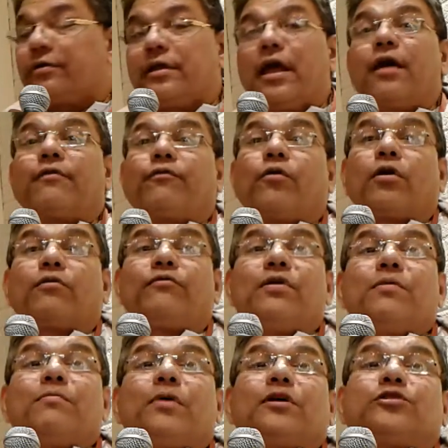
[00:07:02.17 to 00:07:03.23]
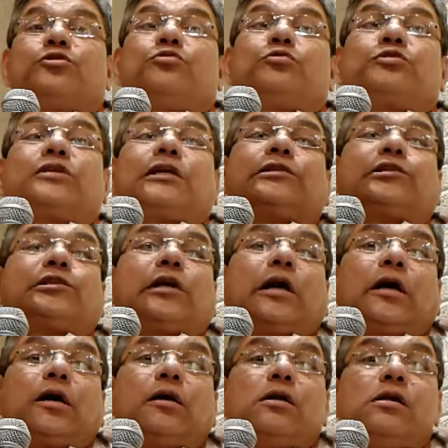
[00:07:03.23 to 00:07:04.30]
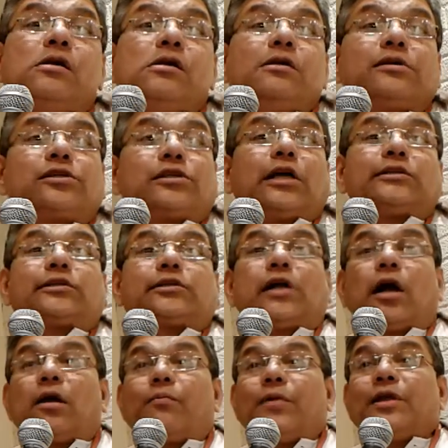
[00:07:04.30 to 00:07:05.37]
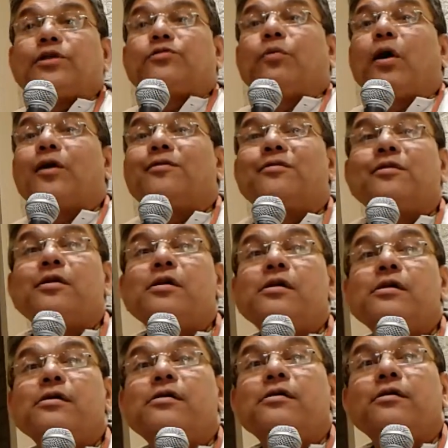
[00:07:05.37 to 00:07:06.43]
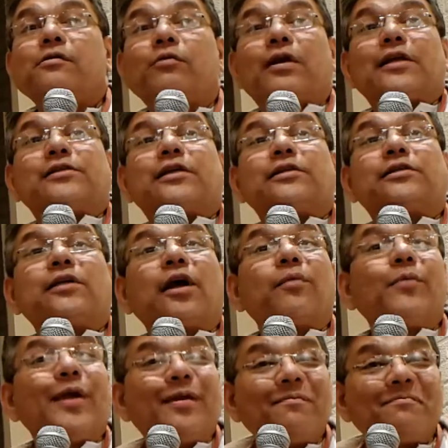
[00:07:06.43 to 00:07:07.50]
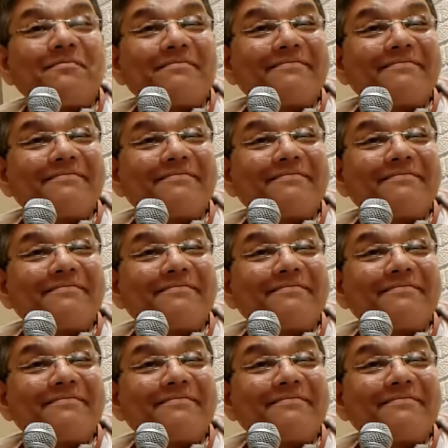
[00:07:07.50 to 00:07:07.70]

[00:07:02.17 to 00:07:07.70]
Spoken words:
Therefore, we must do satsang. Satsang means what? What does satsang mean?